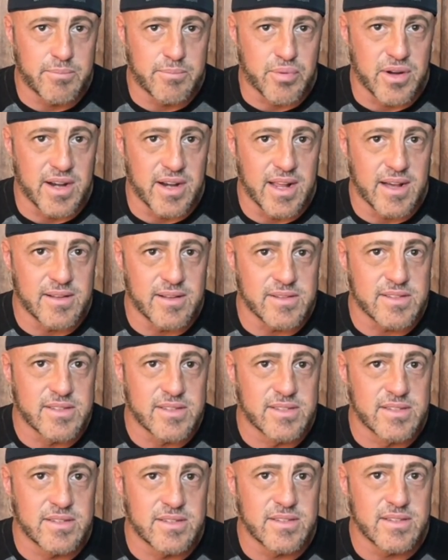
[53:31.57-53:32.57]

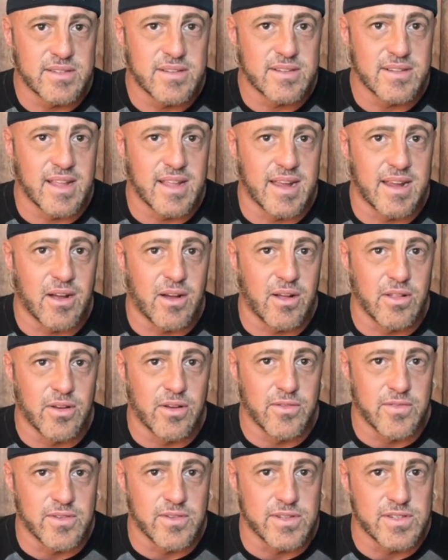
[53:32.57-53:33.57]
printouts like all
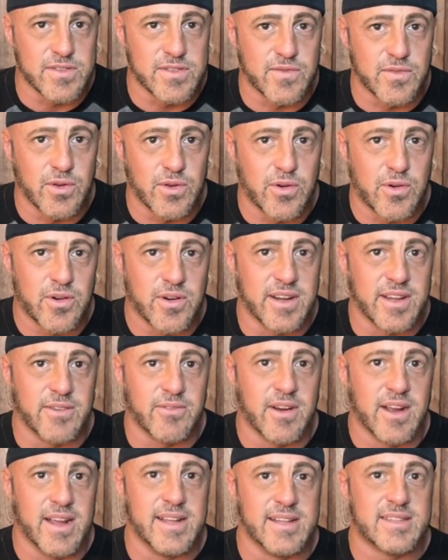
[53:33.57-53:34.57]
over his floor, and he
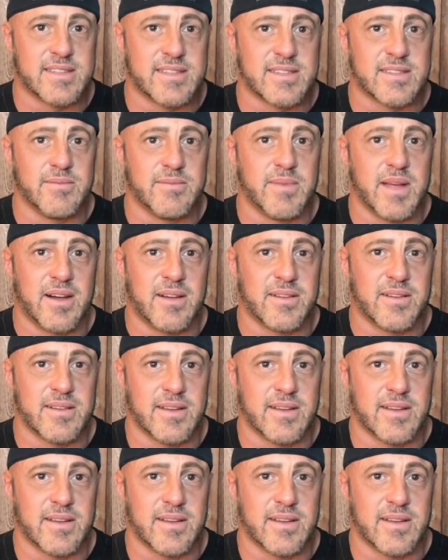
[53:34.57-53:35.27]
writes about,